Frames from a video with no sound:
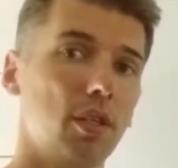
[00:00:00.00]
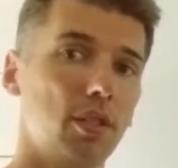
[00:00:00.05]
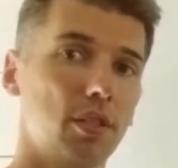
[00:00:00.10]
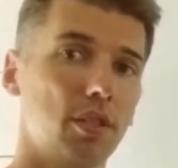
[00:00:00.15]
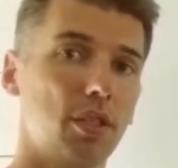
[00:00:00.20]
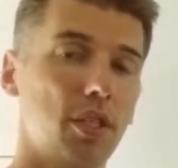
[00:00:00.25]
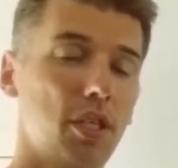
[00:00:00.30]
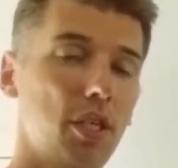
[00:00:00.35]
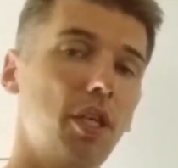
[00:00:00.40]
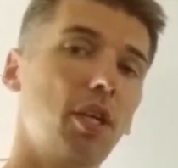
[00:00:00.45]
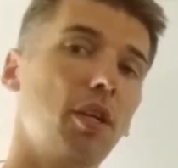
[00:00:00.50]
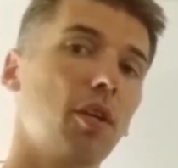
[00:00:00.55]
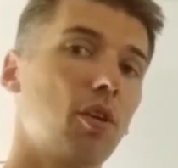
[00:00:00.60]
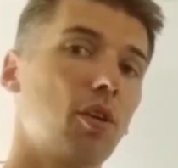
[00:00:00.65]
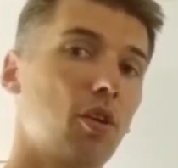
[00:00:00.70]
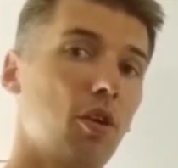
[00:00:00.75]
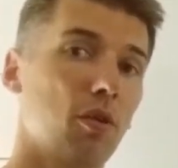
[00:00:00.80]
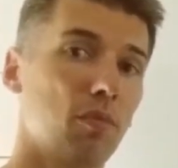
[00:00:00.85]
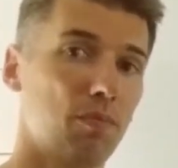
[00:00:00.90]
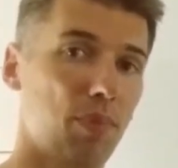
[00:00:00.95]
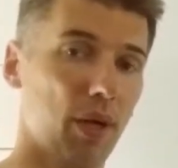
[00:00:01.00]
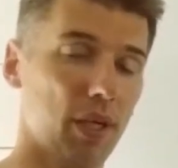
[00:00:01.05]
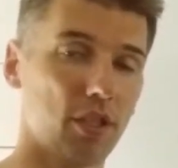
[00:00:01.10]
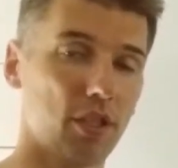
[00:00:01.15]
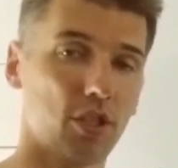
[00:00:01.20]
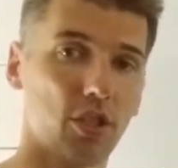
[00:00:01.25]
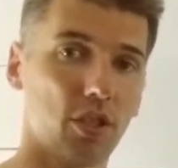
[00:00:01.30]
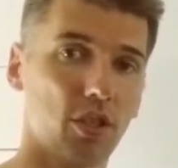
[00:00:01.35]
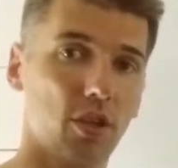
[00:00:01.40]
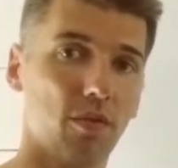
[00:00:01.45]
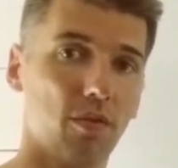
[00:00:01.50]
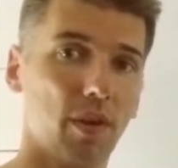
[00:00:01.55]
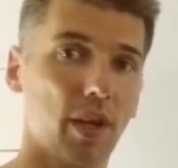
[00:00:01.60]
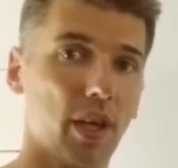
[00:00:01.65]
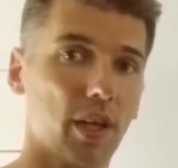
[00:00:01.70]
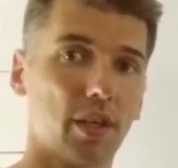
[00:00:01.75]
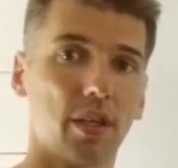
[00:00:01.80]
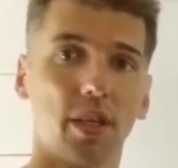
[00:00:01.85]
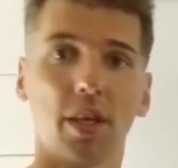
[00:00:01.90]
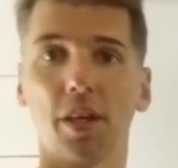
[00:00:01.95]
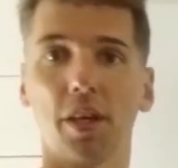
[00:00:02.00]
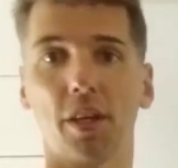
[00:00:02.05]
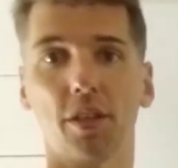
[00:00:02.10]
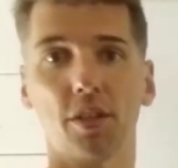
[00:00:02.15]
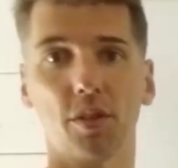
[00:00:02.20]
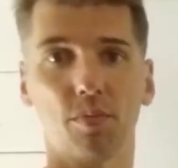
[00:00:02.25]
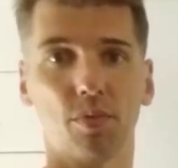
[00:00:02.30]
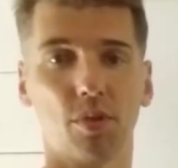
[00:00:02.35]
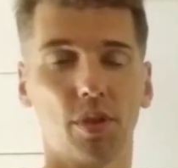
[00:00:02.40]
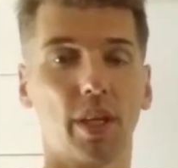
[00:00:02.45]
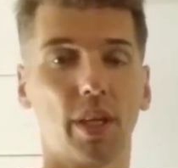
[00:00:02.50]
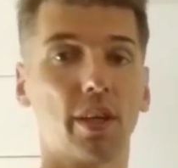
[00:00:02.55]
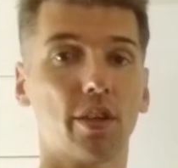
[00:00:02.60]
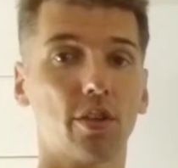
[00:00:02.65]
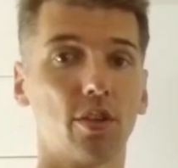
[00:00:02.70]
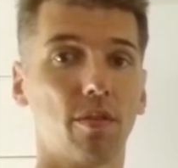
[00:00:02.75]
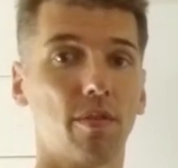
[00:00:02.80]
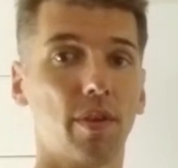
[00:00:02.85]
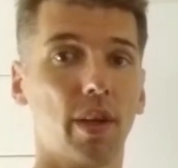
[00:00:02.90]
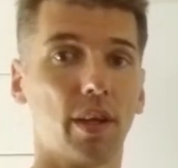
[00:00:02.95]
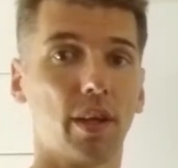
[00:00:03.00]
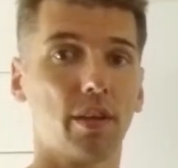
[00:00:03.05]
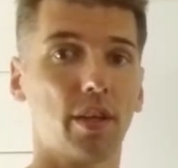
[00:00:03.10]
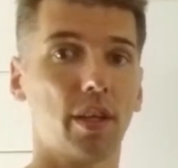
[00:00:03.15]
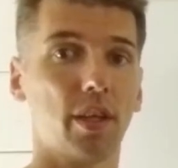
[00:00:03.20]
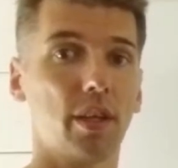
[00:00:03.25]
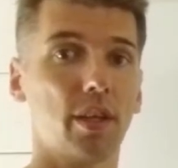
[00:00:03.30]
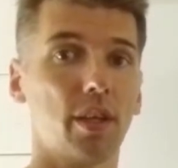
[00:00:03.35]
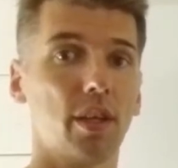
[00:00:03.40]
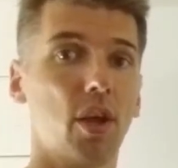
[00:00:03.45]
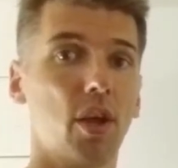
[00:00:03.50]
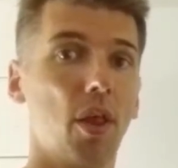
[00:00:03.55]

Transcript: the combustion of lactate and the production of lactate